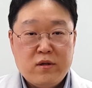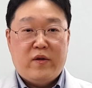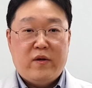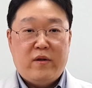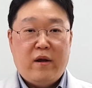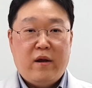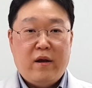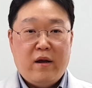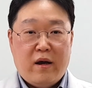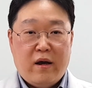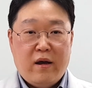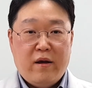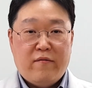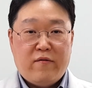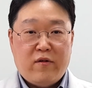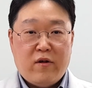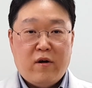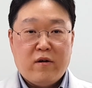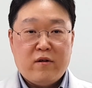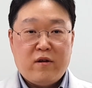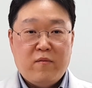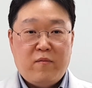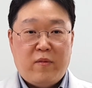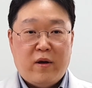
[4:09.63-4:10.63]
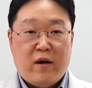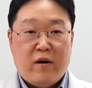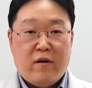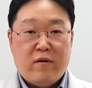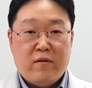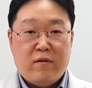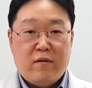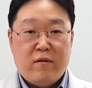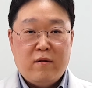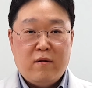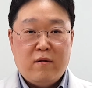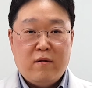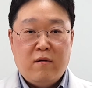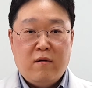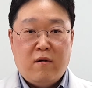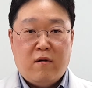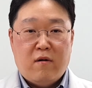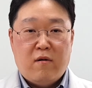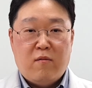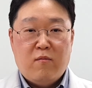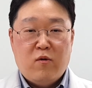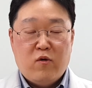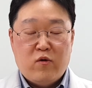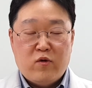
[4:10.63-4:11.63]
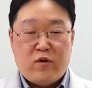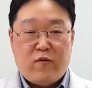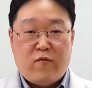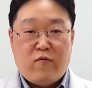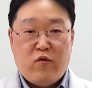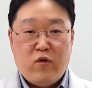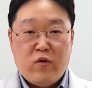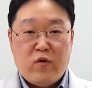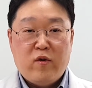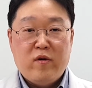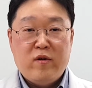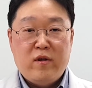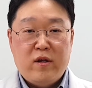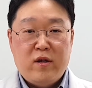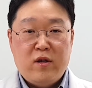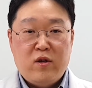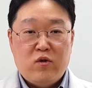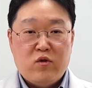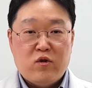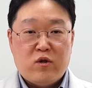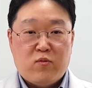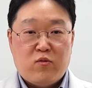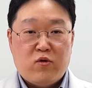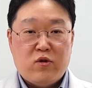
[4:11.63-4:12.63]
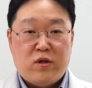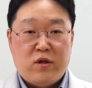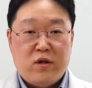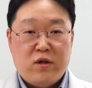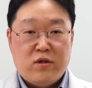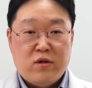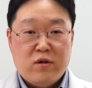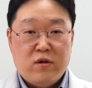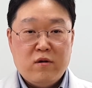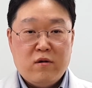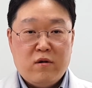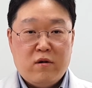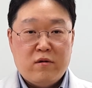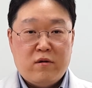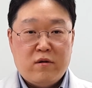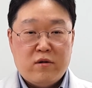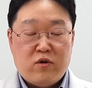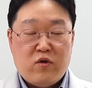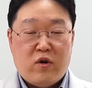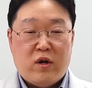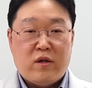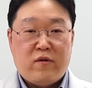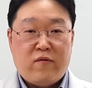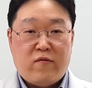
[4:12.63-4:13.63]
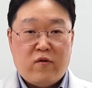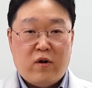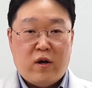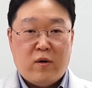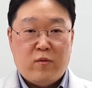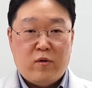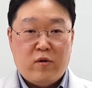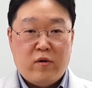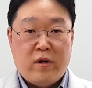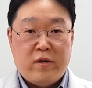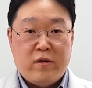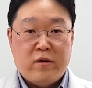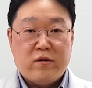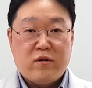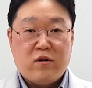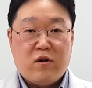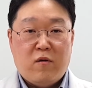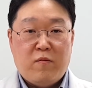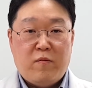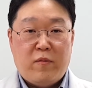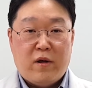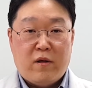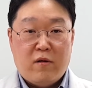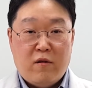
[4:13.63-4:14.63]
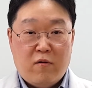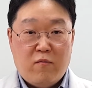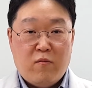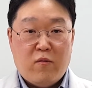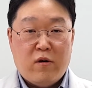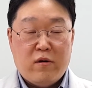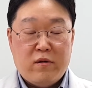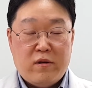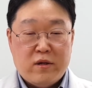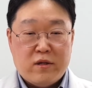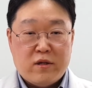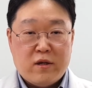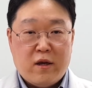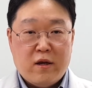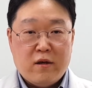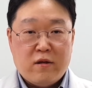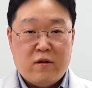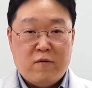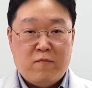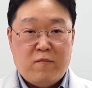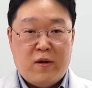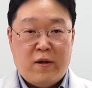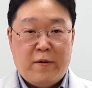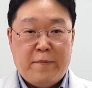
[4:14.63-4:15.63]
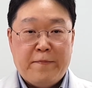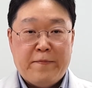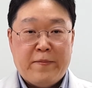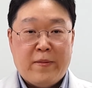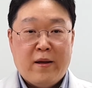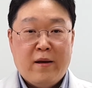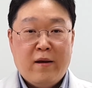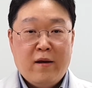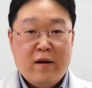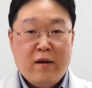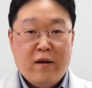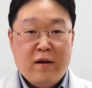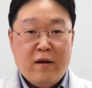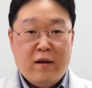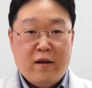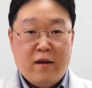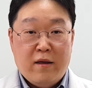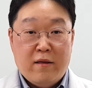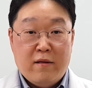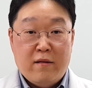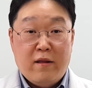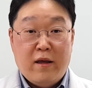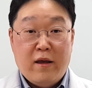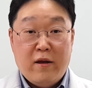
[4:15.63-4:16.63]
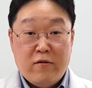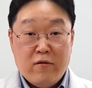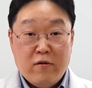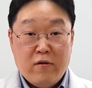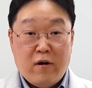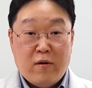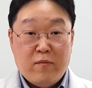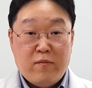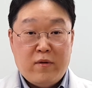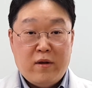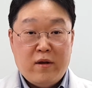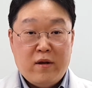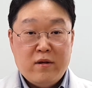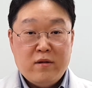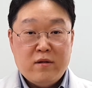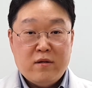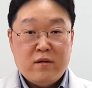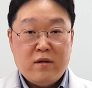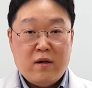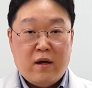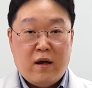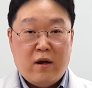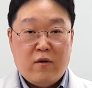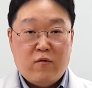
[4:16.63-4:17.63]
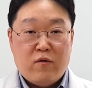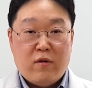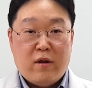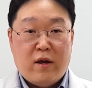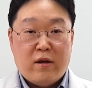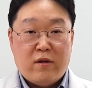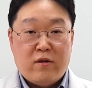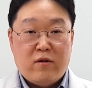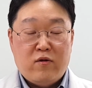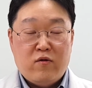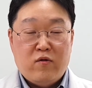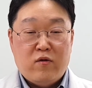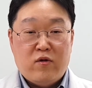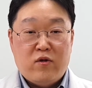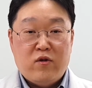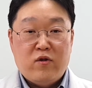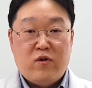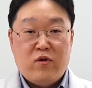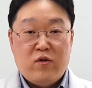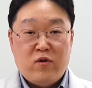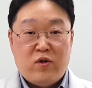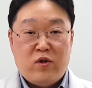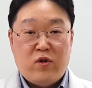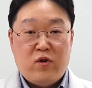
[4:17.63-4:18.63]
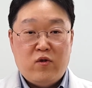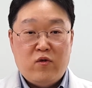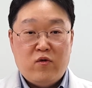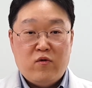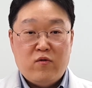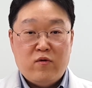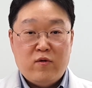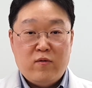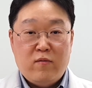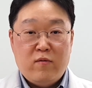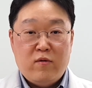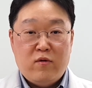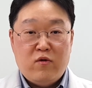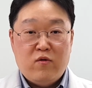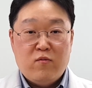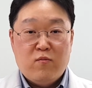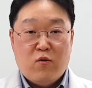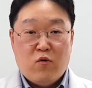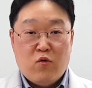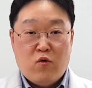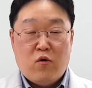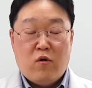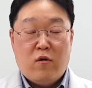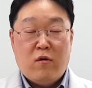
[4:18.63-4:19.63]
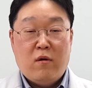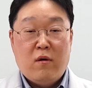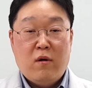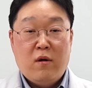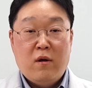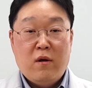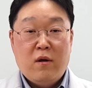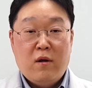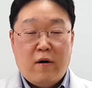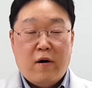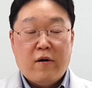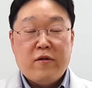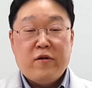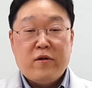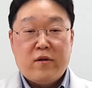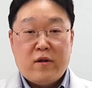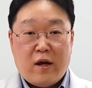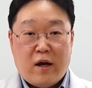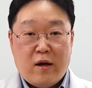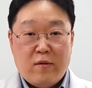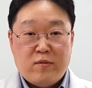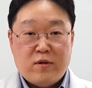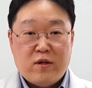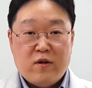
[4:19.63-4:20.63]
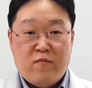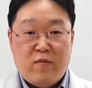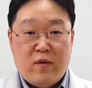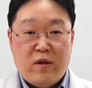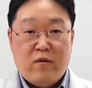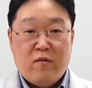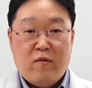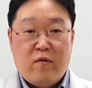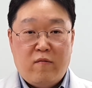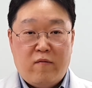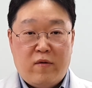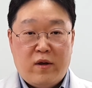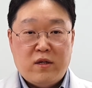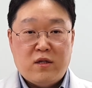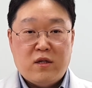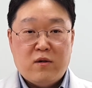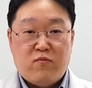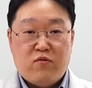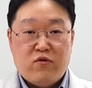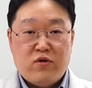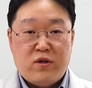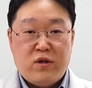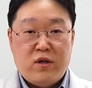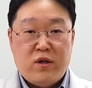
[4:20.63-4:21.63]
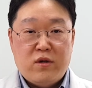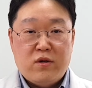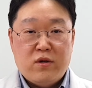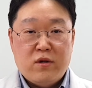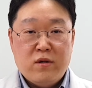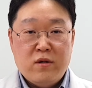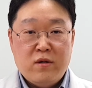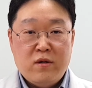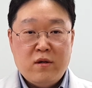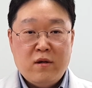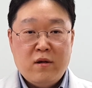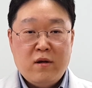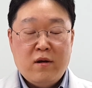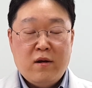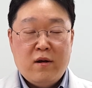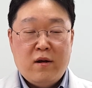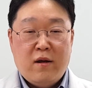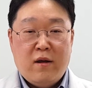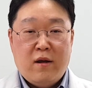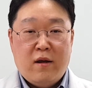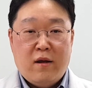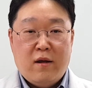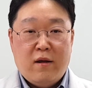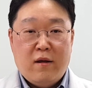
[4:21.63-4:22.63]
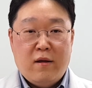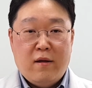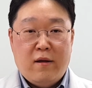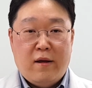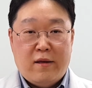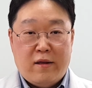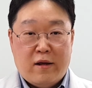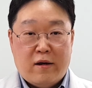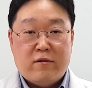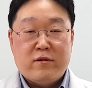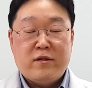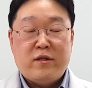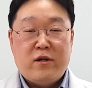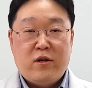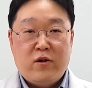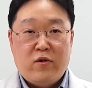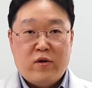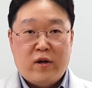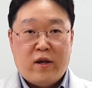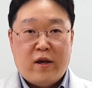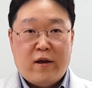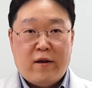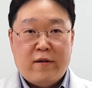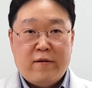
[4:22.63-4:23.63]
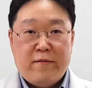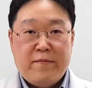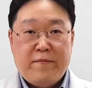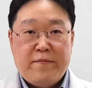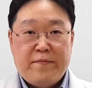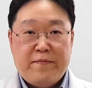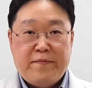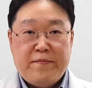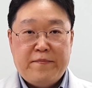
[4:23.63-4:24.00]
Today I have talked about our most frequently used procedure called the transforaminal endoscopic lumbar discectomy. In later updates, I would like to introduce you to more other types of minimal invasive procedures, and I'll see you again.